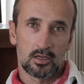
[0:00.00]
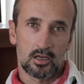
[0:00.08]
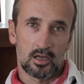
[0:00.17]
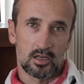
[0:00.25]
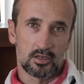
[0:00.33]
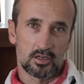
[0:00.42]

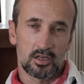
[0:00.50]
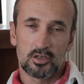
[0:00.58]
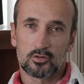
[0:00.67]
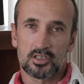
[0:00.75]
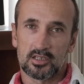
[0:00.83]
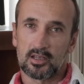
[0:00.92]
And
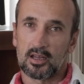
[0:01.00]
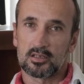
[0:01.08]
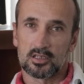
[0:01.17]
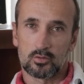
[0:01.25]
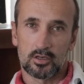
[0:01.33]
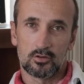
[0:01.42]
you'll see that
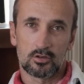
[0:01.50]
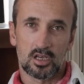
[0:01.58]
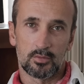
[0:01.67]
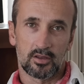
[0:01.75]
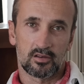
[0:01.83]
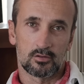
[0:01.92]
as when you're
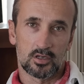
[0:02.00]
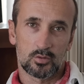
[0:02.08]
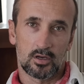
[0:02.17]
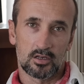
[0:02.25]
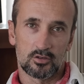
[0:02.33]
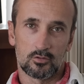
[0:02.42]
coming through as
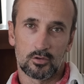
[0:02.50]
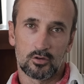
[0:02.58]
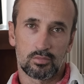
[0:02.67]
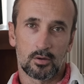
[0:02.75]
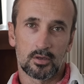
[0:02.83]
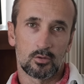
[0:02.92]
well. You'll
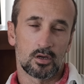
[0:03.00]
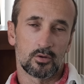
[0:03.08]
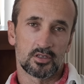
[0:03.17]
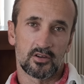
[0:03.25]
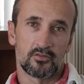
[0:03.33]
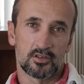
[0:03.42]
probably work
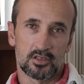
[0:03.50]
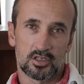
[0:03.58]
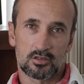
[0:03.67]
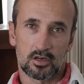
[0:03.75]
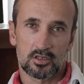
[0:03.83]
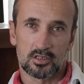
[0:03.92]
with different
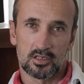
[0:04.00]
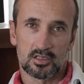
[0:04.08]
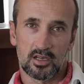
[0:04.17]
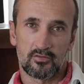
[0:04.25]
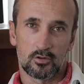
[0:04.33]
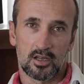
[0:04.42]
instructors,
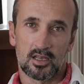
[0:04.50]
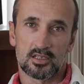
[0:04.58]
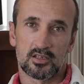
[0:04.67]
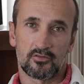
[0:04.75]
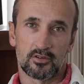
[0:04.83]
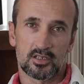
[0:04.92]
and everyone has
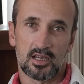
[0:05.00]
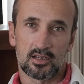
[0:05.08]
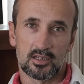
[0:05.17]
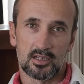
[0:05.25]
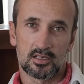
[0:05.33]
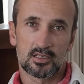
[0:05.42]
different
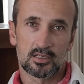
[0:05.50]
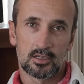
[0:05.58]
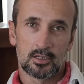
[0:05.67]
techniques.